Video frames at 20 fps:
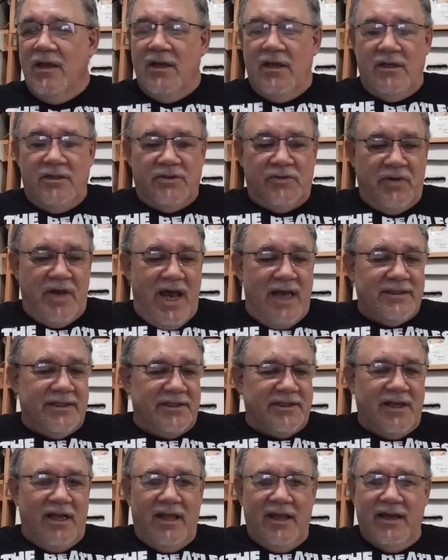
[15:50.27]
So, guys, that's
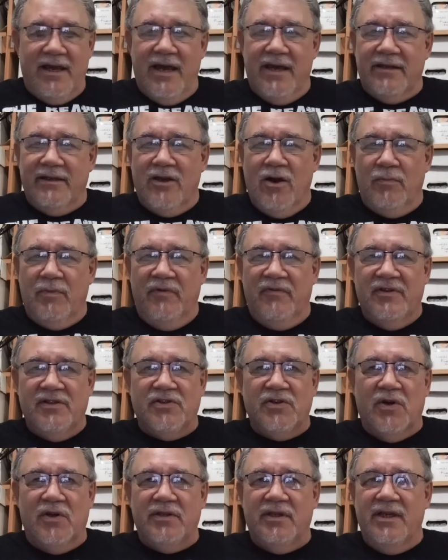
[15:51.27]
all I got. Hope you've
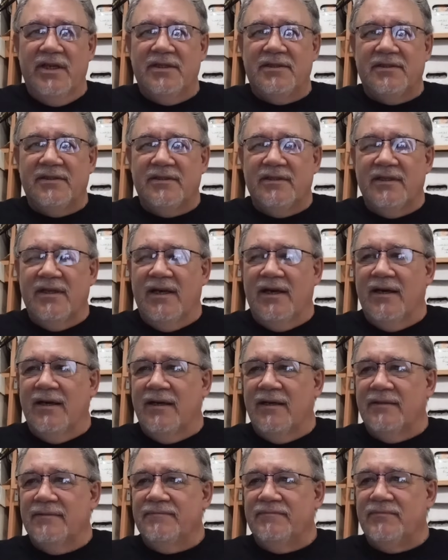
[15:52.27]
enjoyed this.
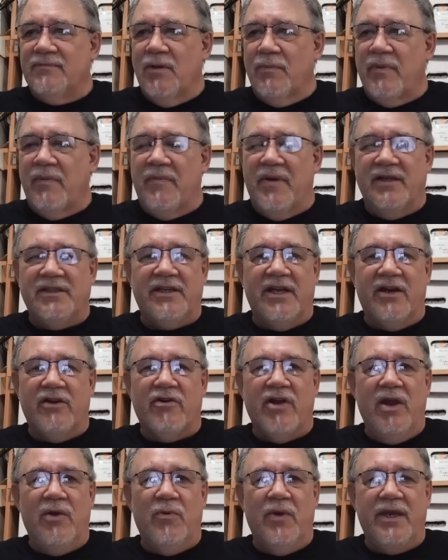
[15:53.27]
Hope everybody's had a
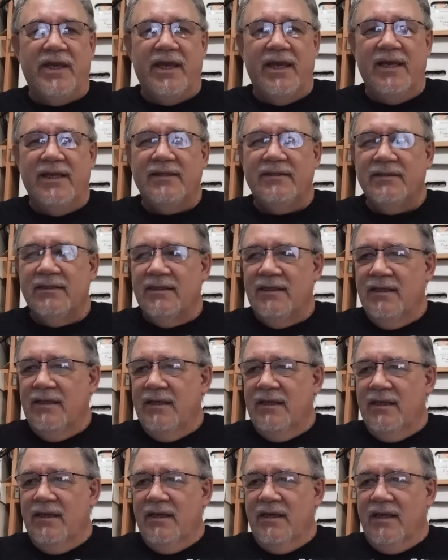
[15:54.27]
great weekend.
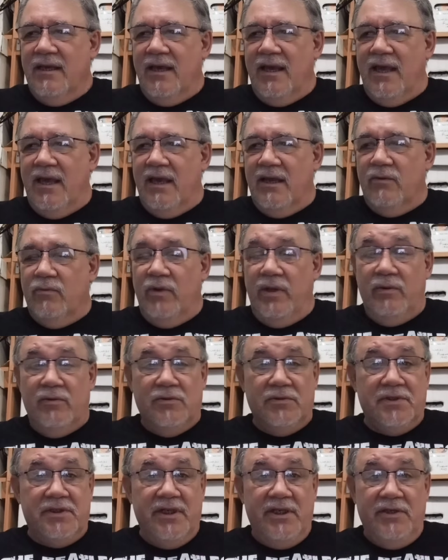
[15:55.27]
And we will
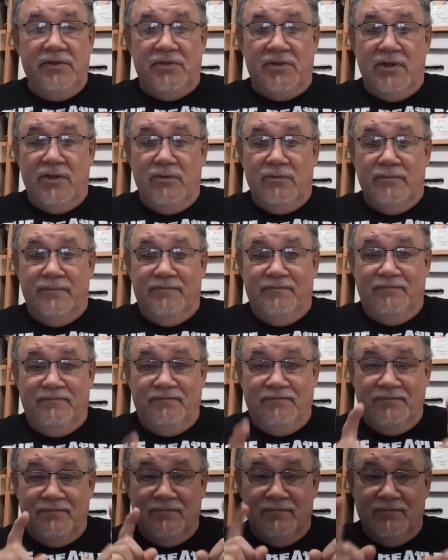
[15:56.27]
see you soon.
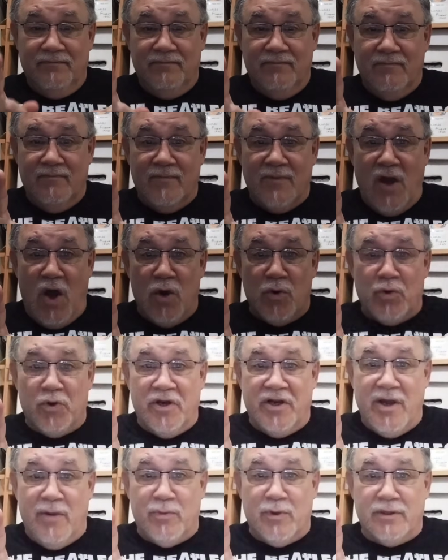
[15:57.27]
Onward
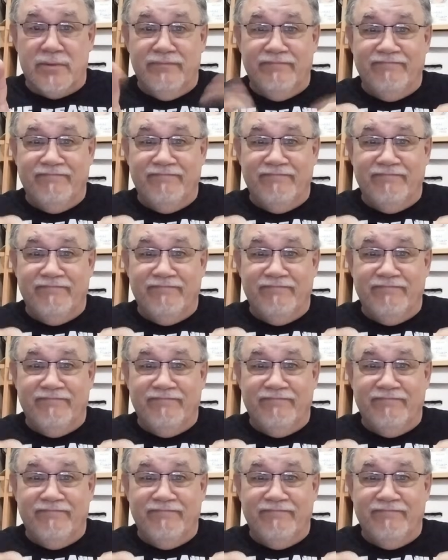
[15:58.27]
and upward.